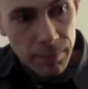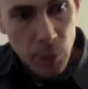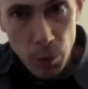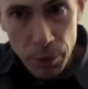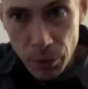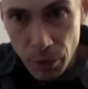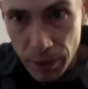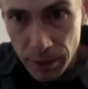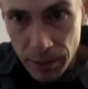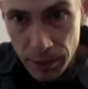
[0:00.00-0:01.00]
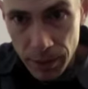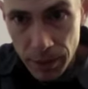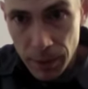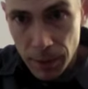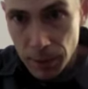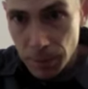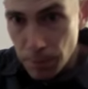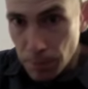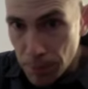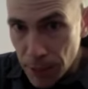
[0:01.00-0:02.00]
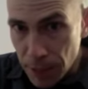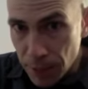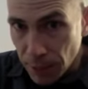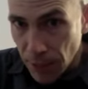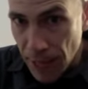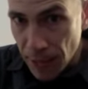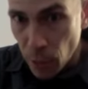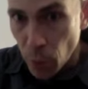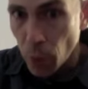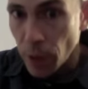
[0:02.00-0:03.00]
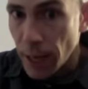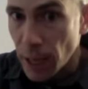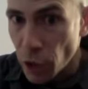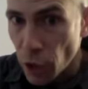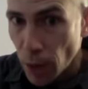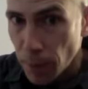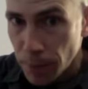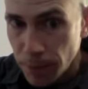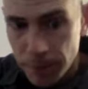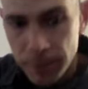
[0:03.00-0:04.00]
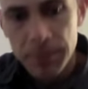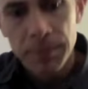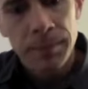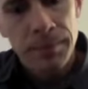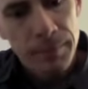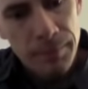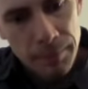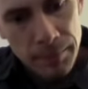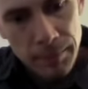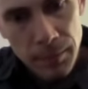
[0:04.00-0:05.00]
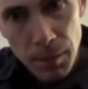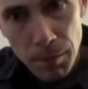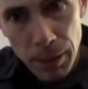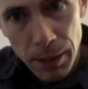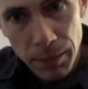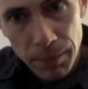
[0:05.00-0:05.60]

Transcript: open string, B flat or A sharp, B,